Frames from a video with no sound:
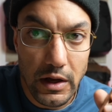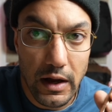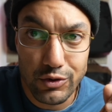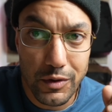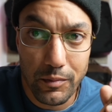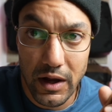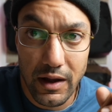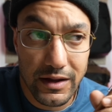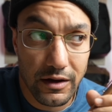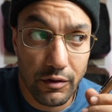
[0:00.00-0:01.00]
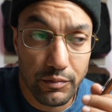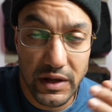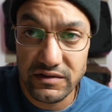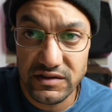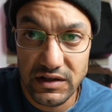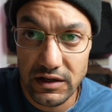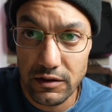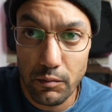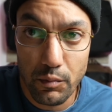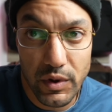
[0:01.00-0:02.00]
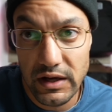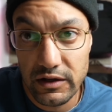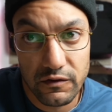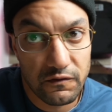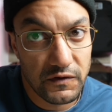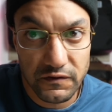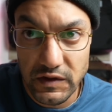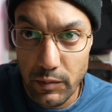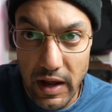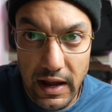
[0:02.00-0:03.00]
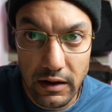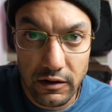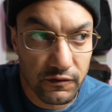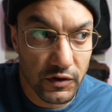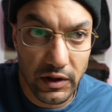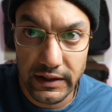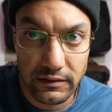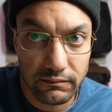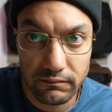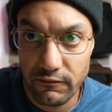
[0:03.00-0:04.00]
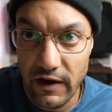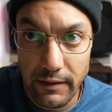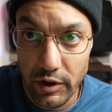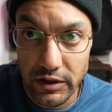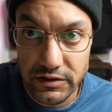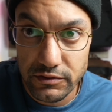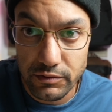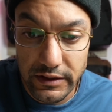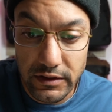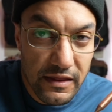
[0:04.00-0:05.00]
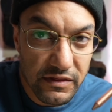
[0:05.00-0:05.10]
You can buy a basic Bic 50 pack for like $5, right?